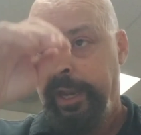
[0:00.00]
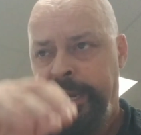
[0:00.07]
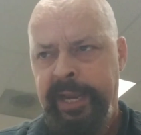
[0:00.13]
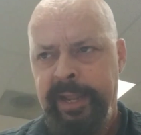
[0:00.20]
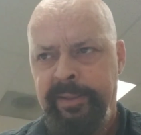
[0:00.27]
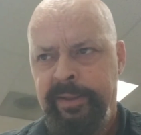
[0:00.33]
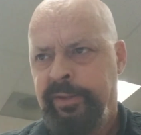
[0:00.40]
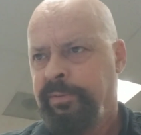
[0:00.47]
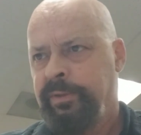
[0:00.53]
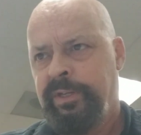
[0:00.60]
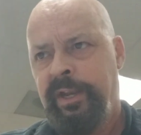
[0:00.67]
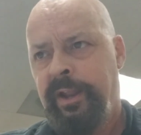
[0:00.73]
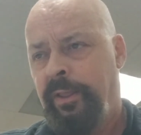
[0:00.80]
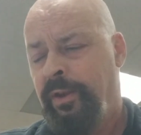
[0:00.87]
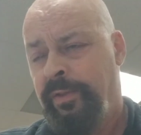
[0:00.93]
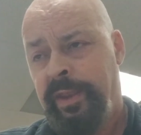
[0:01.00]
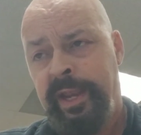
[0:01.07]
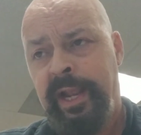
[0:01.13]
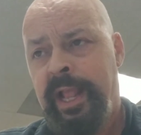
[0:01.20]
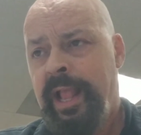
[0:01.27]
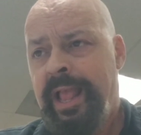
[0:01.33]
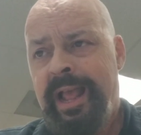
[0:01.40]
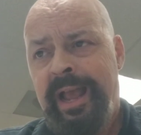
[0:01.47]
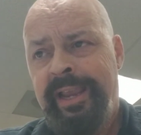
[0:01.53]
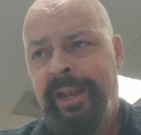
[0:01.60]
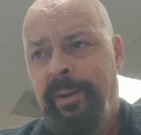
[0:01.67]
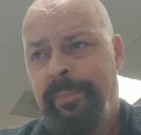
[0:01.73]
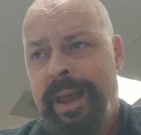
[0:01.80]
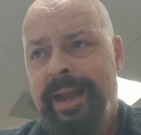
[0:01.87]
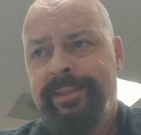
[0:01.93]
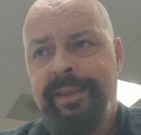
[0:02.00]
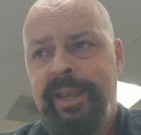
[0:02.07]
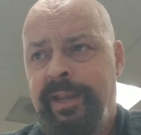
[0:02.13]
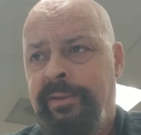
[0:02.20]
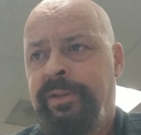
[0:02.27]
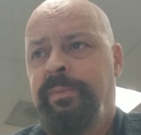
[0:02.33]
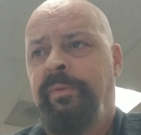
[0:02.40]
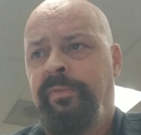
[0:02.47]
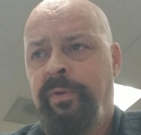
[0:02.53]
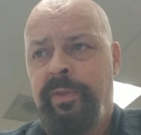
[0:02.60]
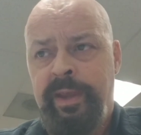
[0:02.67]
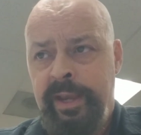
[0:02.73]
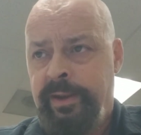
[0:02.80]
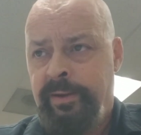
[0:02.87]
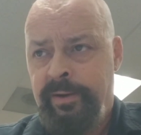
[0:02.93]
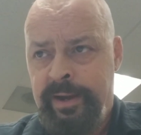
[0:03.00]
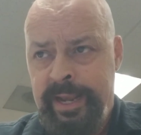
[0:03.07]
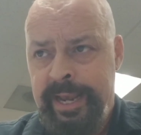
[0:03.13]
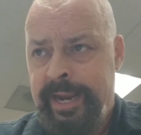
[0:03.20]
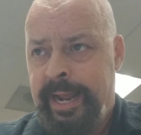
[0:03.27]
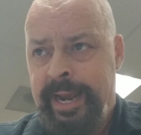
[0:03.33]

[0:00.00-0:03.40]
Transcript: and this was another thing. You know, back then, it was before the internet.